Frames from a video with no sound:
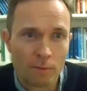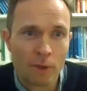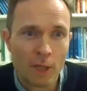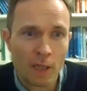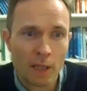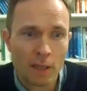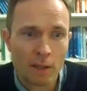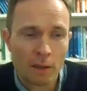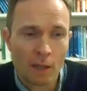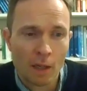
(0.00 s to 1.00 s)
really,
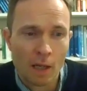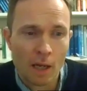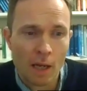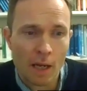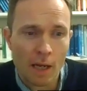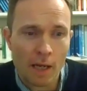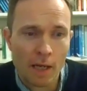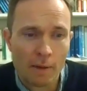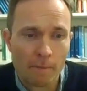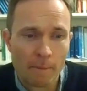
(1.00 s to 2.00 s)

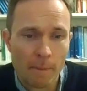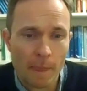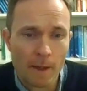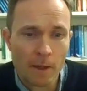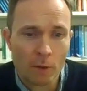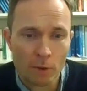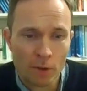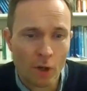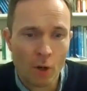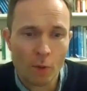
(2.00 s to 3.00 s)
there's
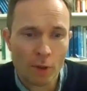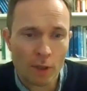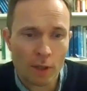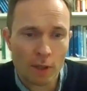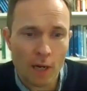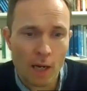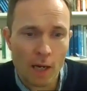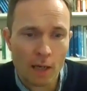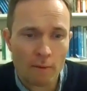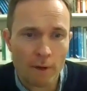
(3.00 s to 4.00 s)
no
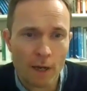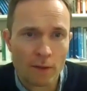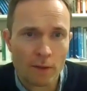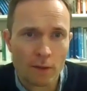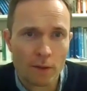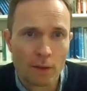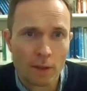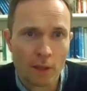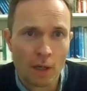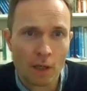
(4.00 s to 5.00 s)
other investors
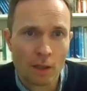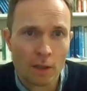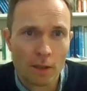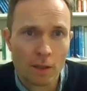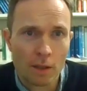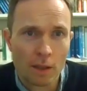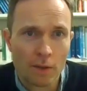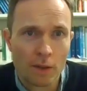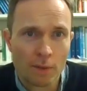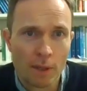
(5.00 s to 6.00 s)
in Ireland in a
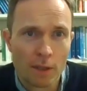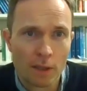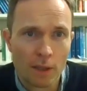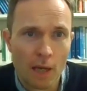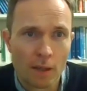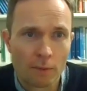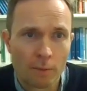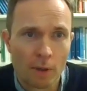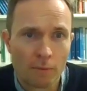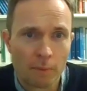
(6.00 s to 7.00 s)
situation like that
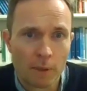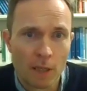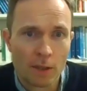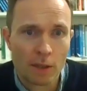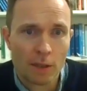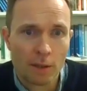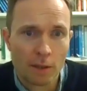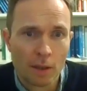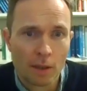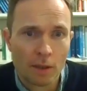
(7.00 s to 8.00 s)
where potentially,
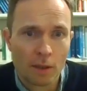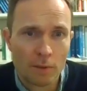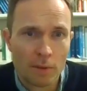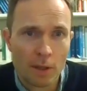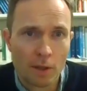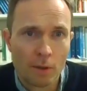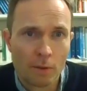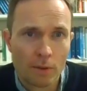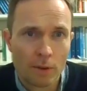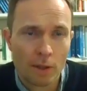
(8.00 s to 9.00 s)

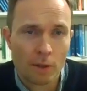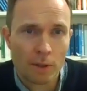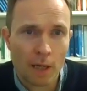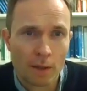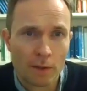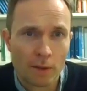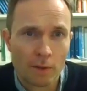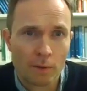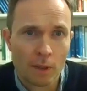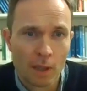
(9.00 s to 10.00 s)
zero tax.
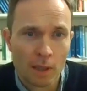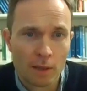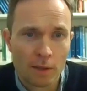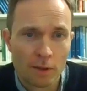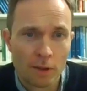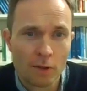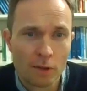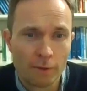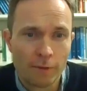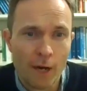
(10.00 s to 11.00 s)
So there's a huge
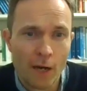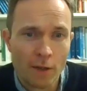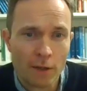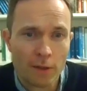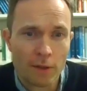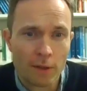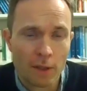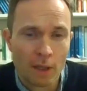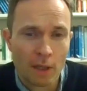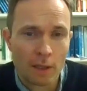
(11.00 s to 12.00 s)
unfairness
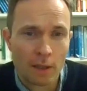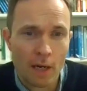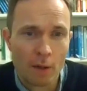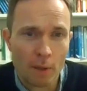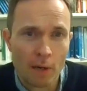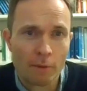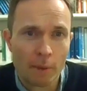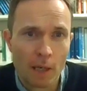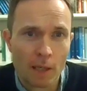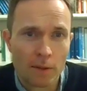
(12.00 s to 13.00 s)
there when
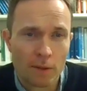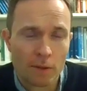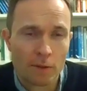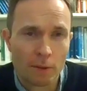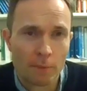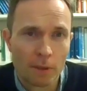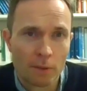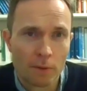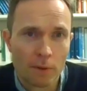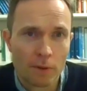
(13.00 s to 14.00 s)
everybody else is contributing
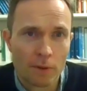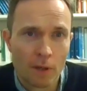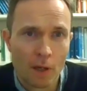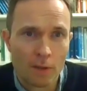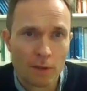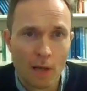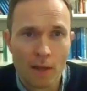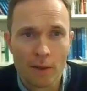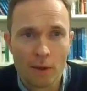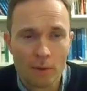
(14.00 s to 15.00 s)
towards costs,
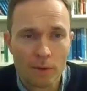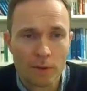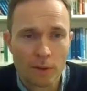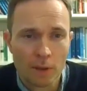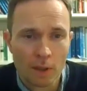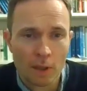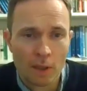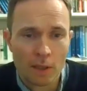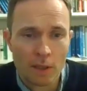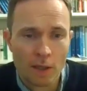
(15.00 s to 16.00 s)
and those
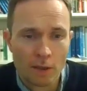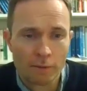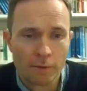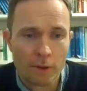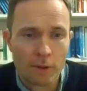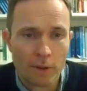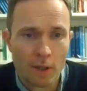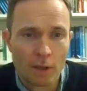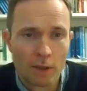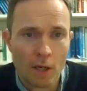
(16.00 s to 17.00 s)
international funds
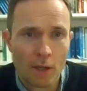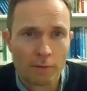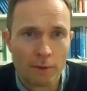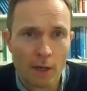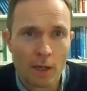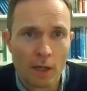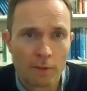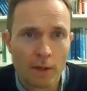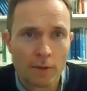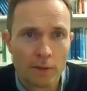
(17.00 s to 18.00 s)
are charging very high
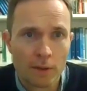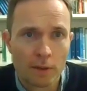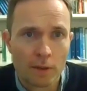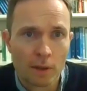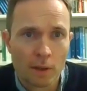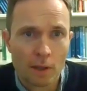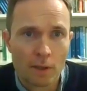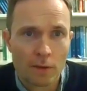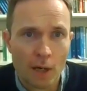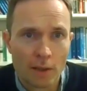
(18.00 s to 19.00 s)
rents and
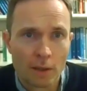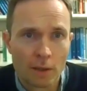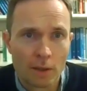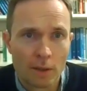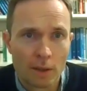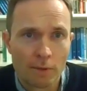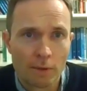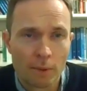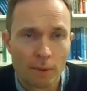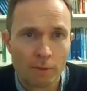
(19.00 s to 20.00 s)
extracting
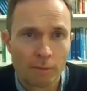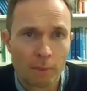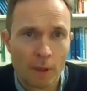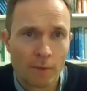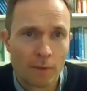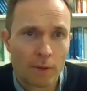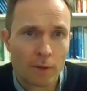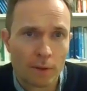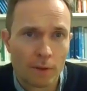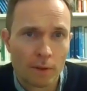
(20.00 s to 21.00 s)
significant profits.